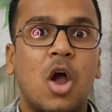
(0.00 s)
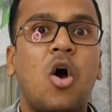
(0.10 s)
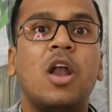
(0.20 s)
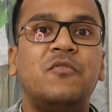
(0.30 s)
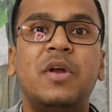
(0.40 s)

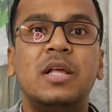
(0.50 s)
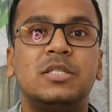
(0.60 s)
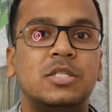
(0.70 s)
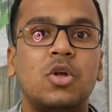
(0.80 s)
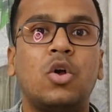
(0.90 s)

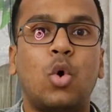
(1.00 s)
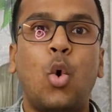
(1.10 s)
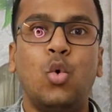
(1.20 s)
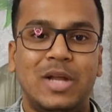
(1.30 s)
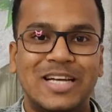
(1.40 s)
confidence is not
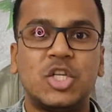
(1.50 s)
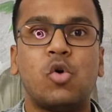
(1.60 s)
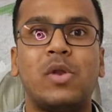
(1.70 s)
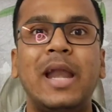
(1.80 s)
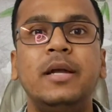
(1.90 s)
owned, it's
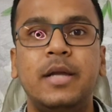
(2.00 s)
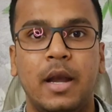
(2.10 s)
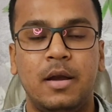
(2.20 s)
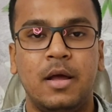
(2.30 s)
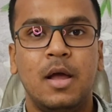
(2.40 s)

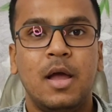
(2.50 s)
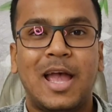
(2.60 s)
rented.